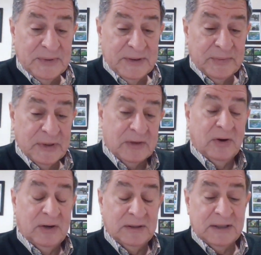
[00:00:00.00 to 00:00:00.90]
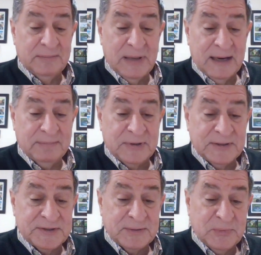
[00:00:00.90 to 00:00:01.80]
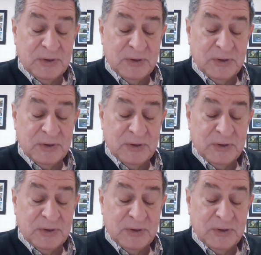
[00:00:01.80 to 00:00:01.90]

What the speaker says: We recall our baptism.